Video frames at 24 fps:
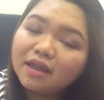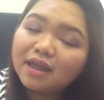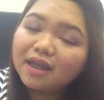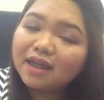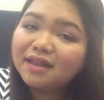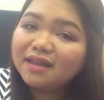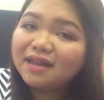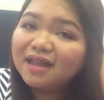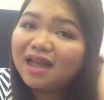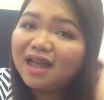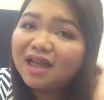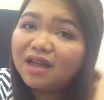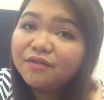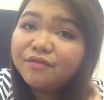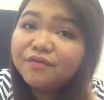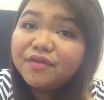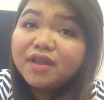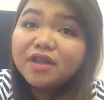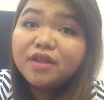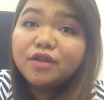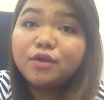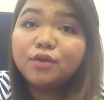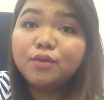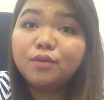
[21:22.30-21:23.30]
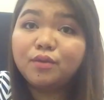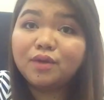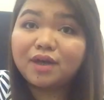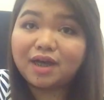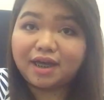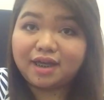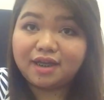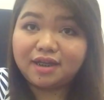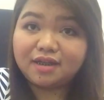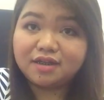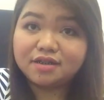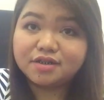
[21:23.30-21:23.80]
And having you
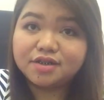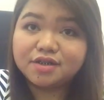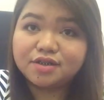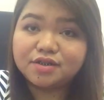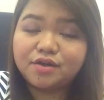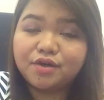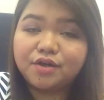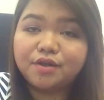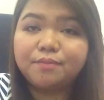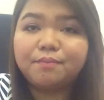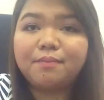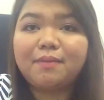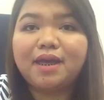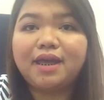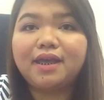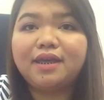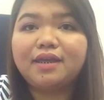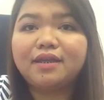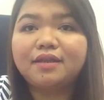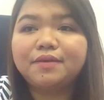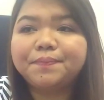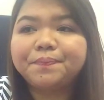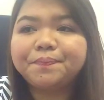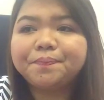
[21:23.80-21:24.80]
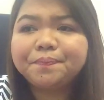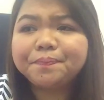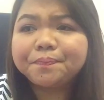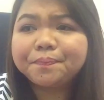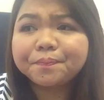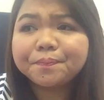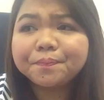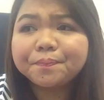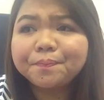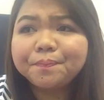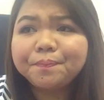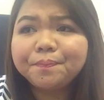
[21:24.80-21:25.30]
guys on my
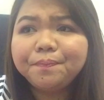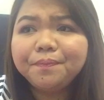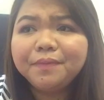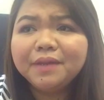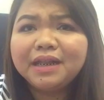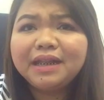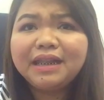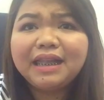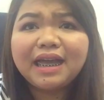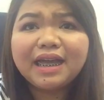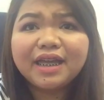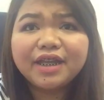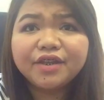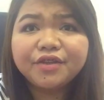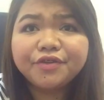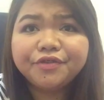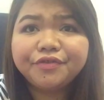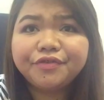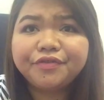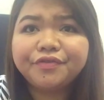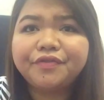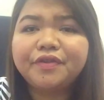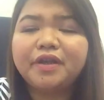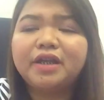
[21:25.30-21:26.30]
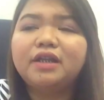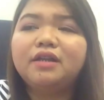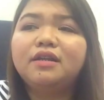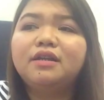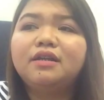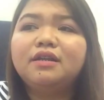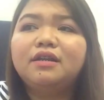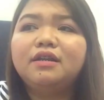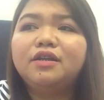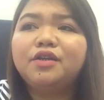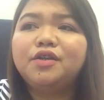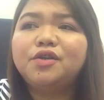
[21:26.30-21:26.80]
life,
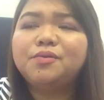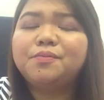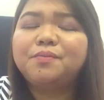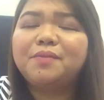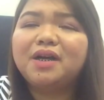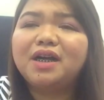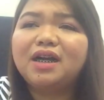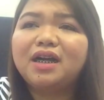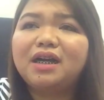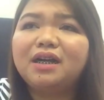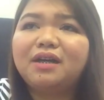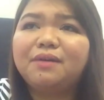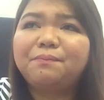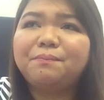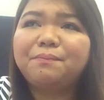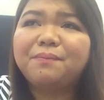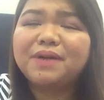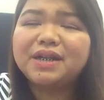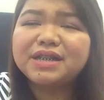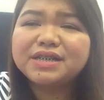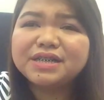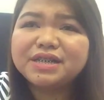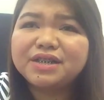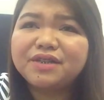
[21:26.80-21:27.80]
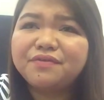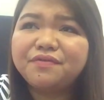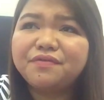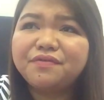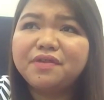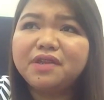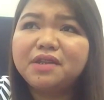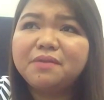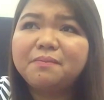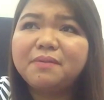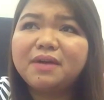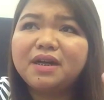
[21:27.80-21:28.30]
yung mga positive
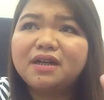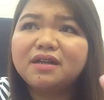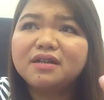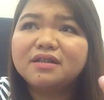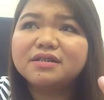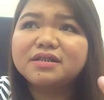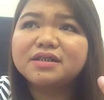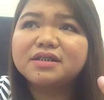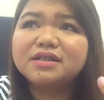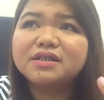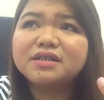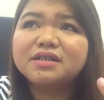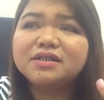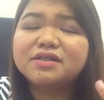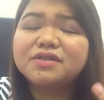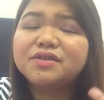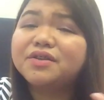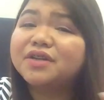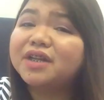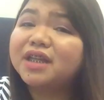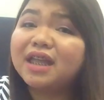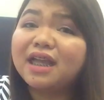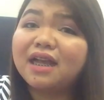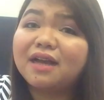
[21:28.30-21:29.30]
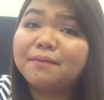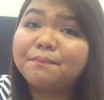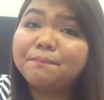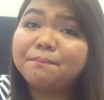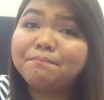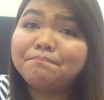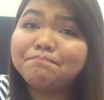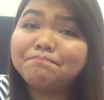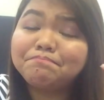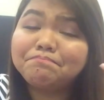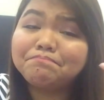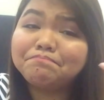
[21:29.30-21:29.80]
feedback, sorry ah,
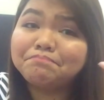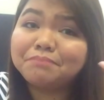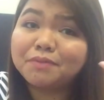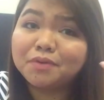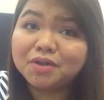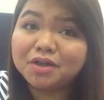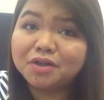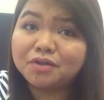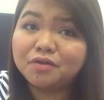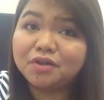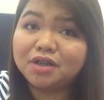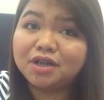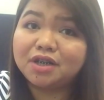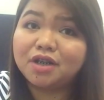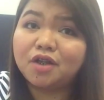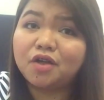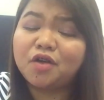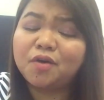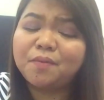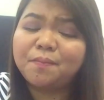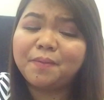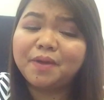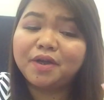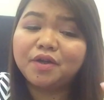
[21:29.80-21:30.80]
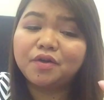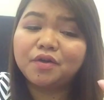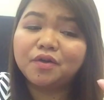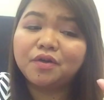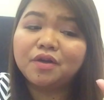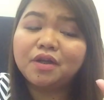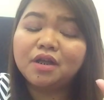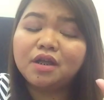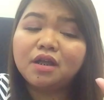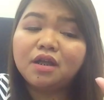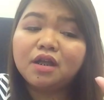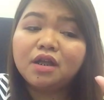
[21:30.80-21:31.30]
ulit-ulit ako, pero
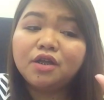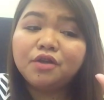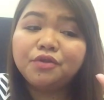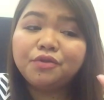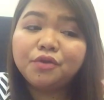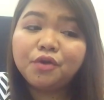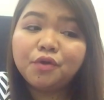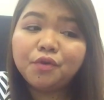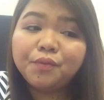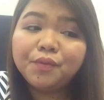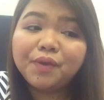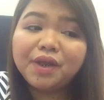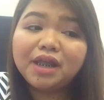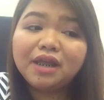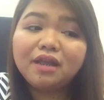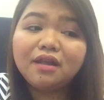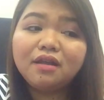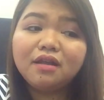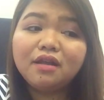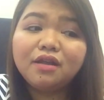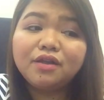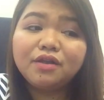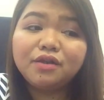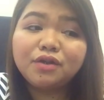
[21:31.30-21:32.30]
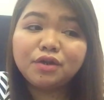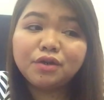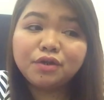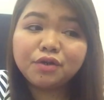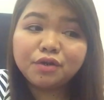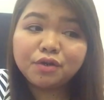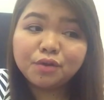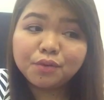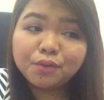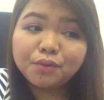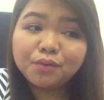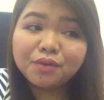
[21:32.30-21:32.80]
knowing
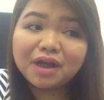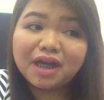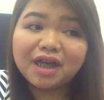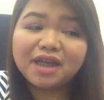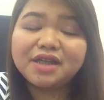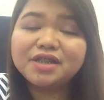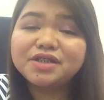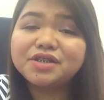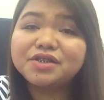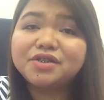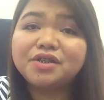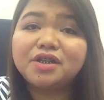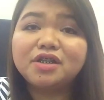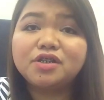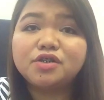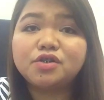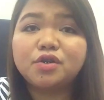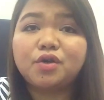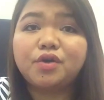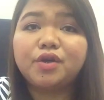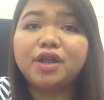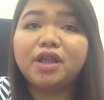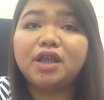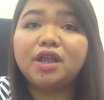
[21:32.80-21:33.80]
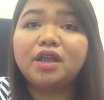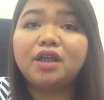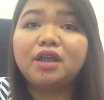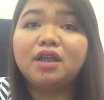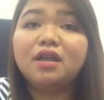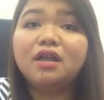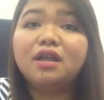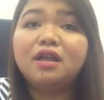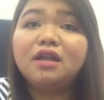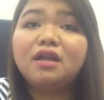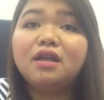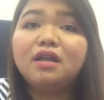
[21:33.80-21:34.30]
you guys are
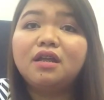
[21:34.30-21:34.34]
enjoying